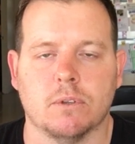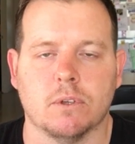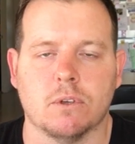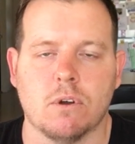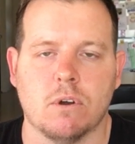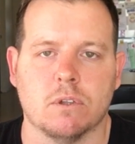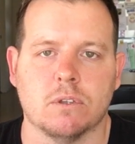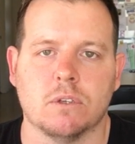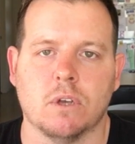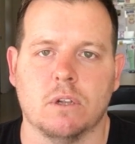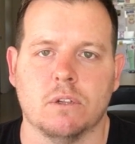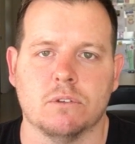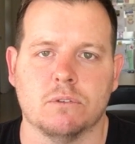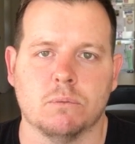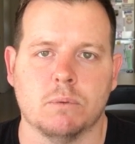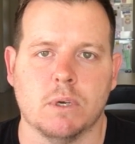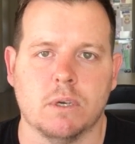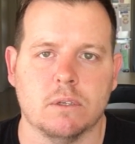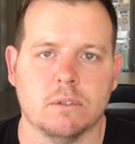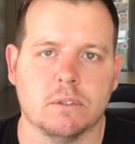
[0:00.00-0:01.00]
console as
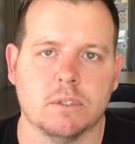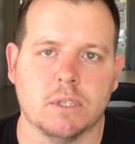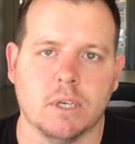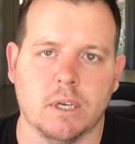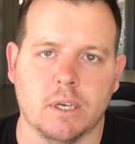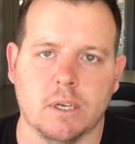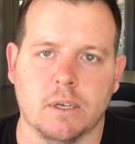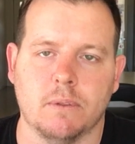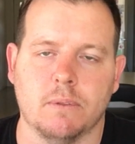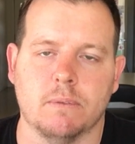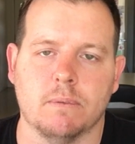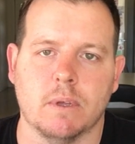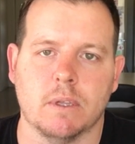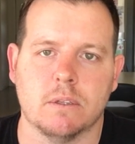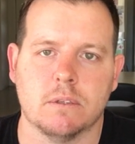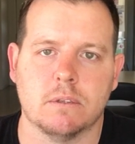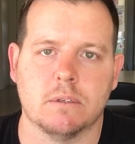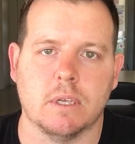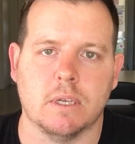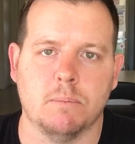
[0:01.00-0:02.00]
well. So
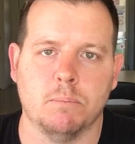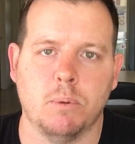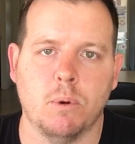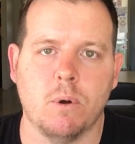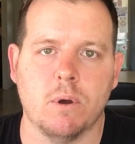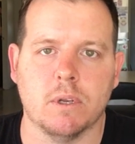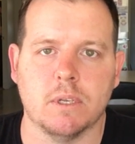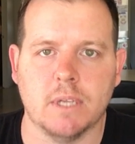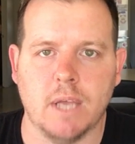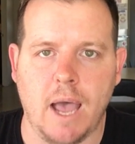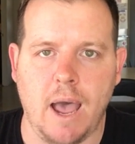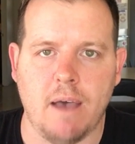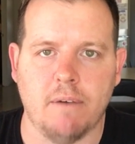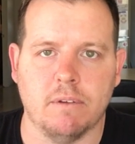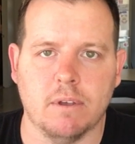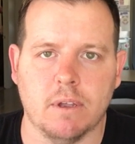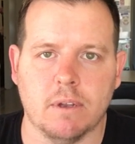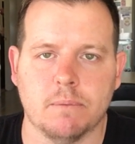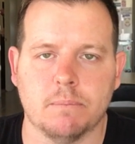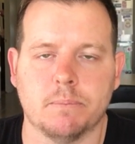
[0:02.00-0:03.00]
it's important to have
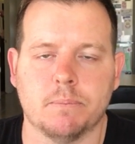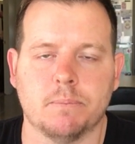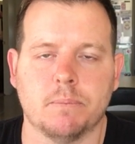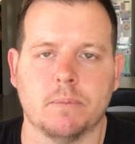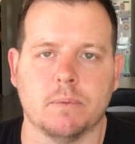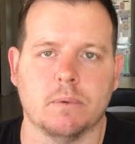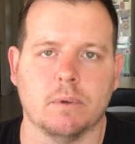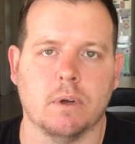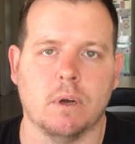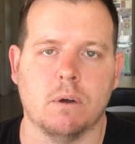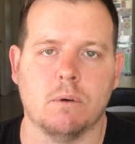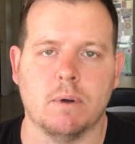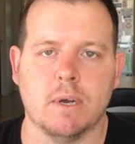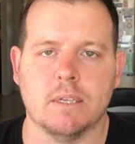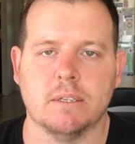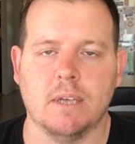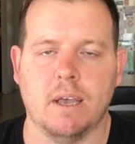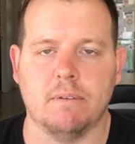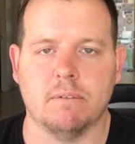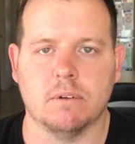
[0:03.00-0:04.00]
it. I
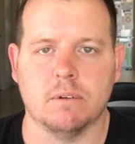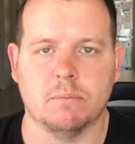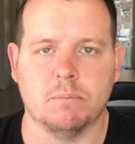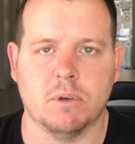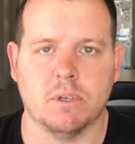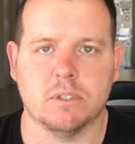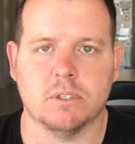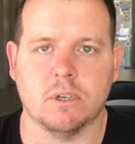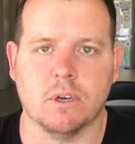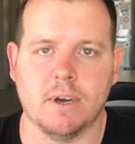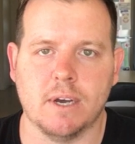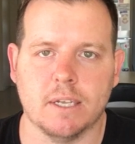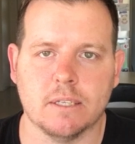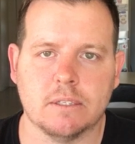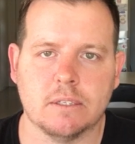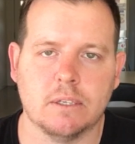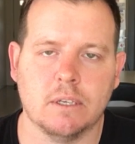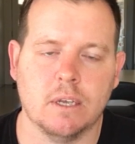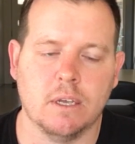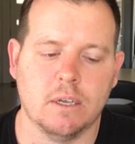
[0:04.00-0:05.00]
always have it on my
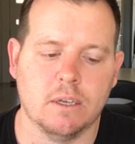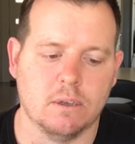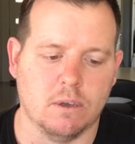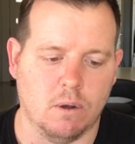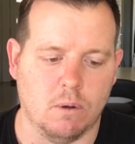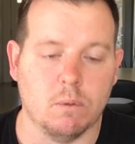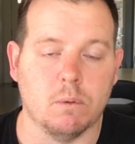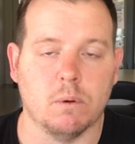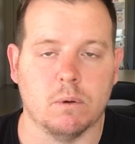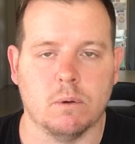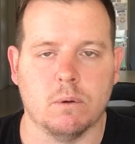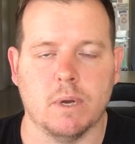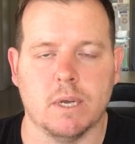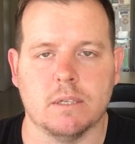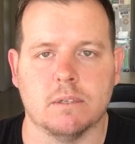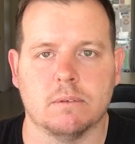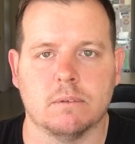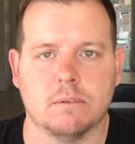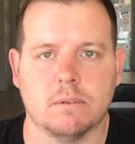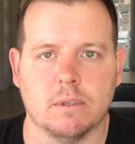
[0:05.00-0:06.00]
sites, or
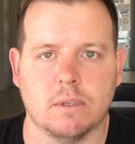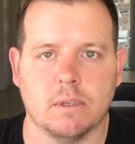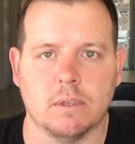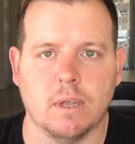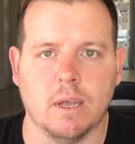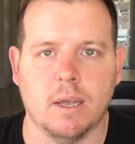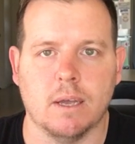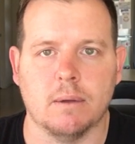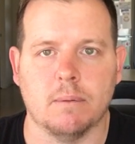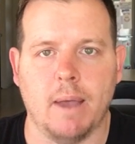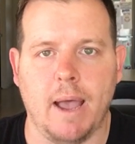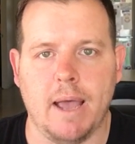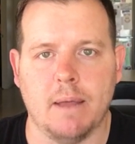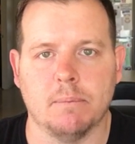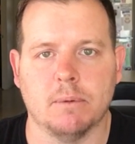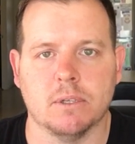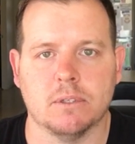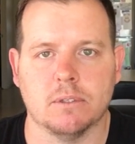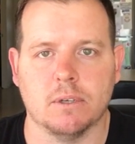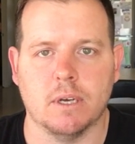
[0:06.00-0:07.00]
always add
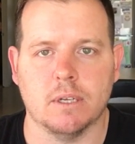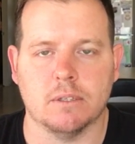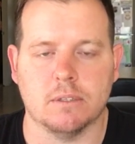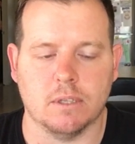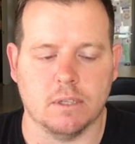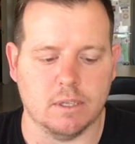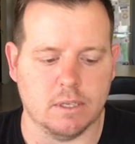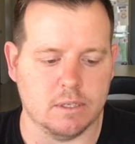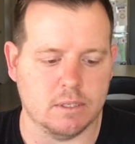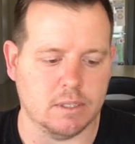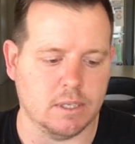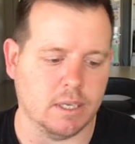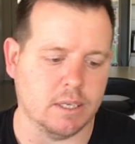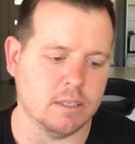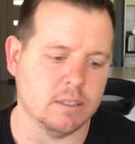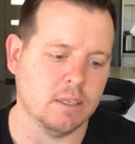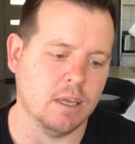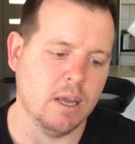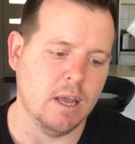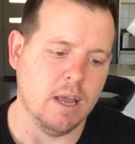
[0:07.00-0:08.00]
my sites to these
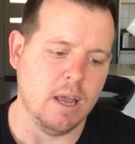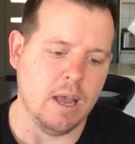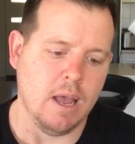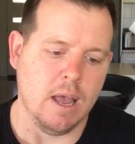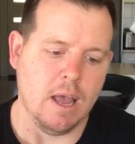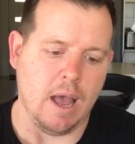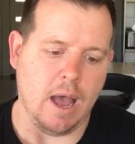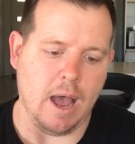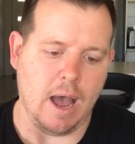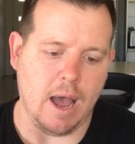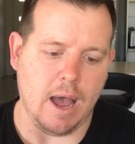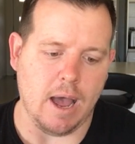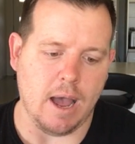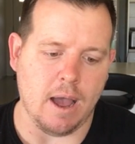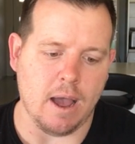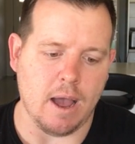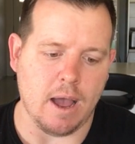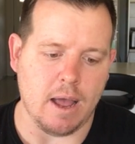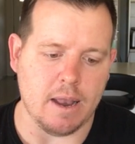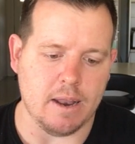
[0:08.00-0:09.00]
things.
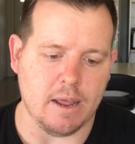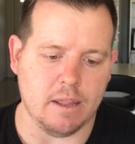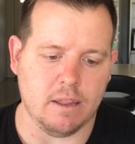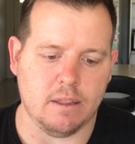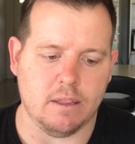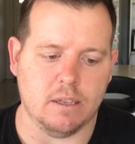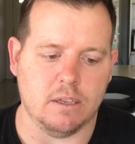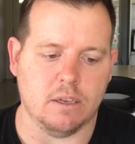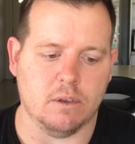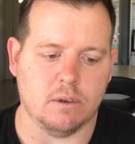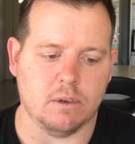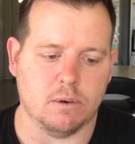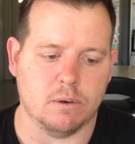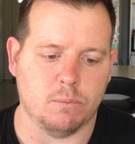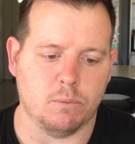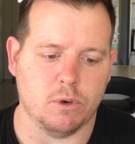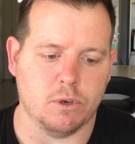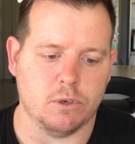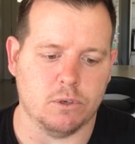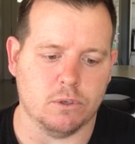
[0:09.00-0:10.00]
Another thing you're going to
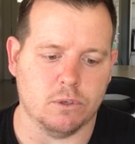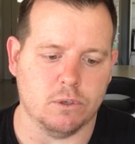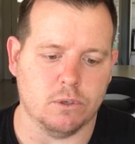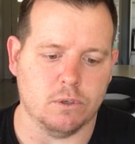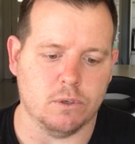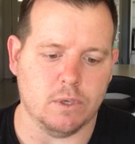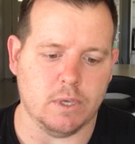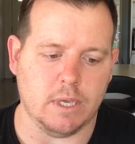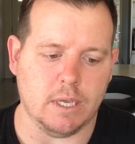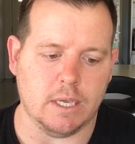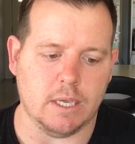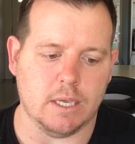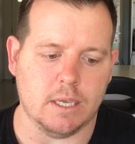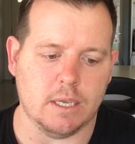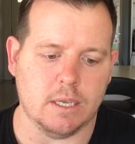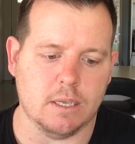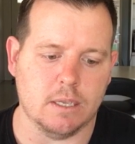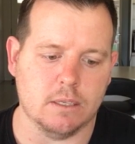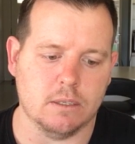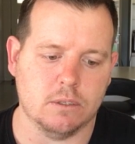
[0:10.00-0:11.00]
want to do
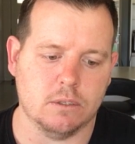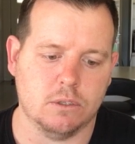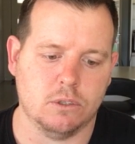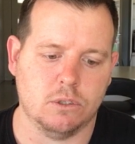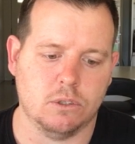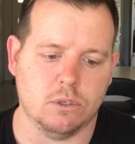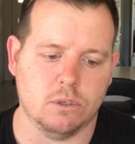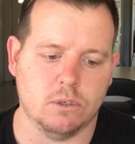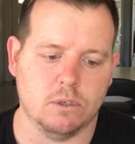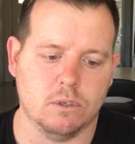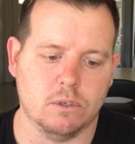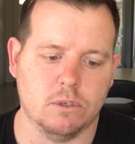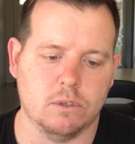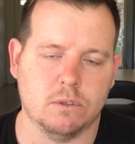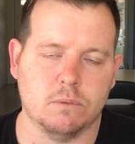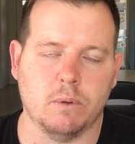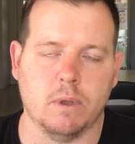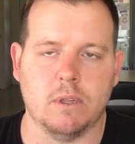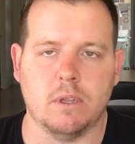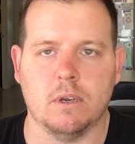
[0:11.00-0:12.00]
is
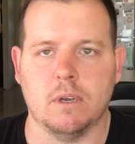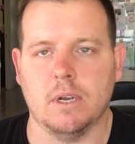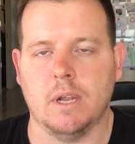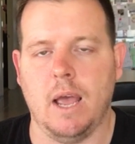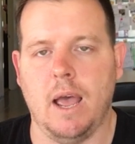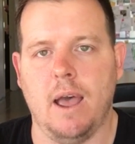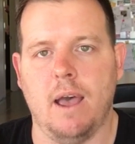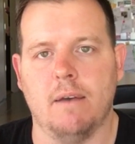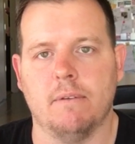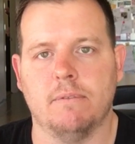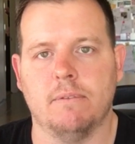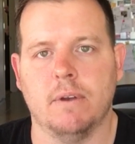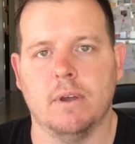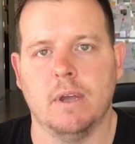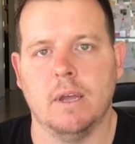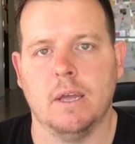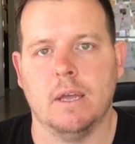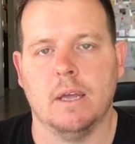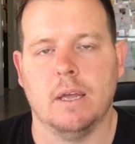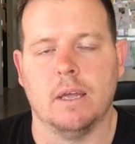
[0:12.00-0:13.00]
choose whether you're going to have
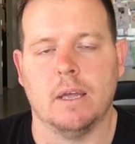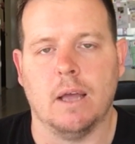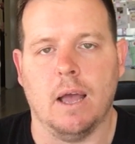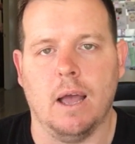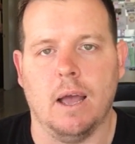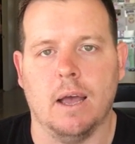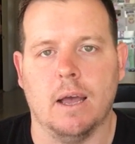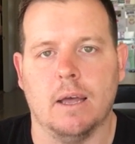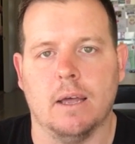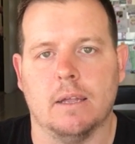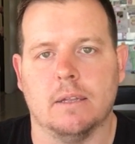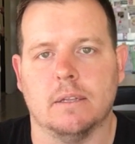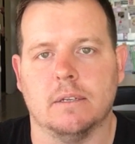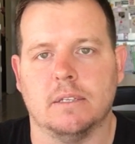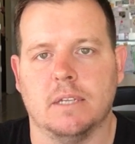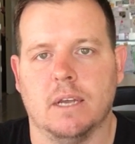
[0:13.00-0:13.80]
the